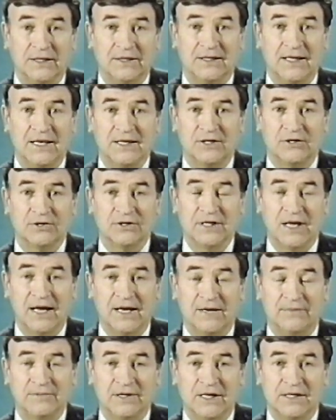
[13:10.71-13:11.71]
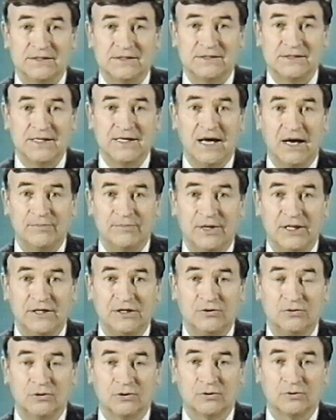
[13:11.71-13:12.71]
Take your time, see how
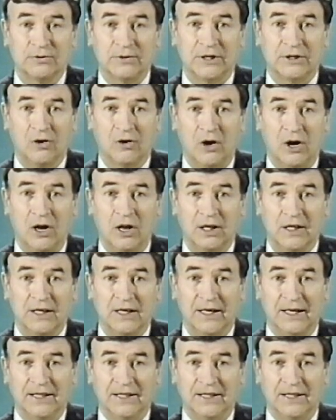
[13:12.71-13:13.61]
many you can recall,